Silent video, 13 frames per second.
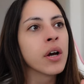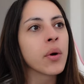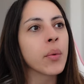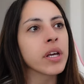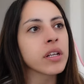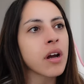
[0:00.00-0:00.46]

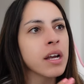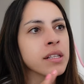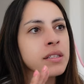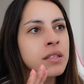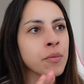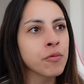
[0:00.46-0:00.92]
We had
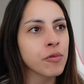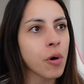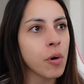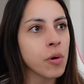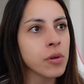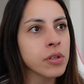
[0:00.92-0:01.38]
gotten some
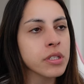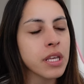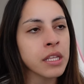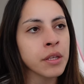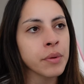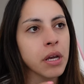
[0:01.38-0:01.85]
rolls
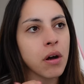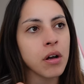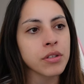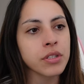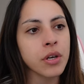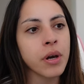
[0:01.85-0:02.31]
and then we
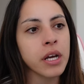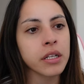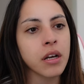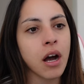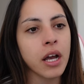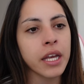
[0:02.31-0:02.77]
also
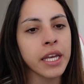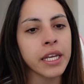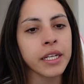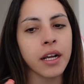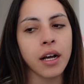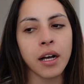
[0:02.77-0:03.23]
had
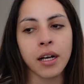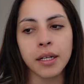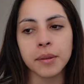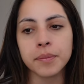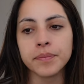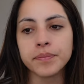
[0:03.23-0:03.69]
gotten
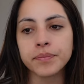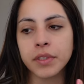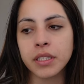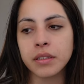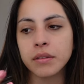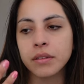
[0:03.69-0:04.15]
um,
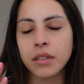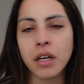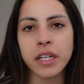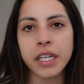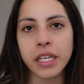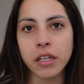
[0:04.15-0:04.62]

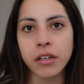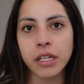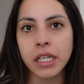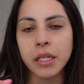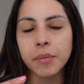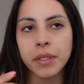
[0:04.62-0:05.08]
not
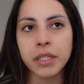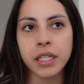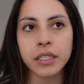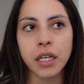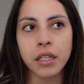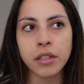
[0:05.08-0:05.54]
nigiri, but
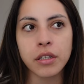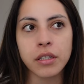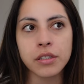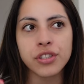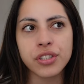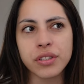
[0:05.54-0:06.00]
like the
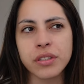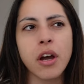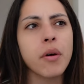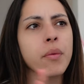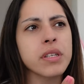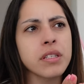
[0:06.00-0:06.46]
other,
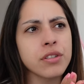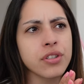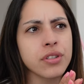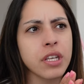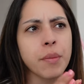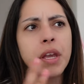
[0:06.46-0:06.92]
no, it wasn't
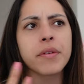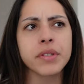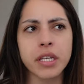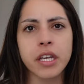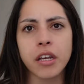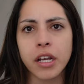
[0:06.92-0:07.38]
sashimi, it
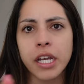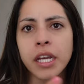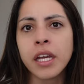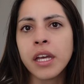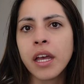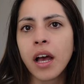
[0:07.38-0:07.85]
was
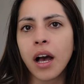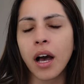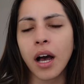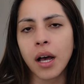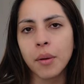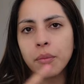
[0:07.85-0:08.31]
nigiri,
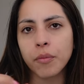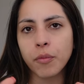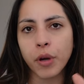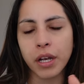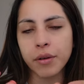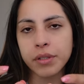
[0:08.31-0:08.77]

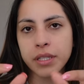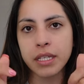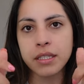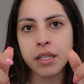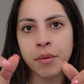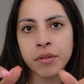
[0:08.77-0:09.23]
um, where it was
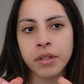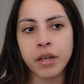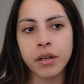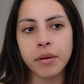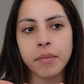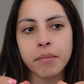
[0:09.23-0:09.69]
like some of
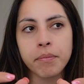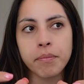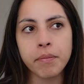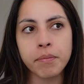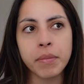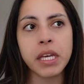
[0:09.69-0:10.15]
the
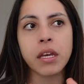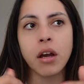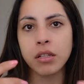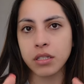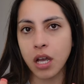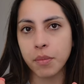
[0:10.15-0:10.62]
meat
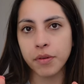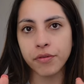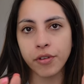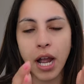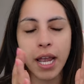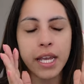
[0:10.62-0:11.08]
on top
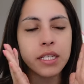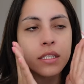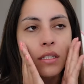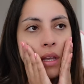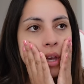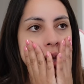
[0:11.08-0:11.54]
of
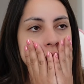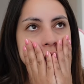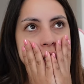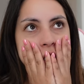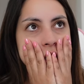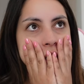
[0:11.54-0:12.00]
rice.
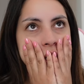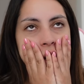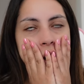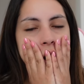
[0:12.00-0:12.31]
Just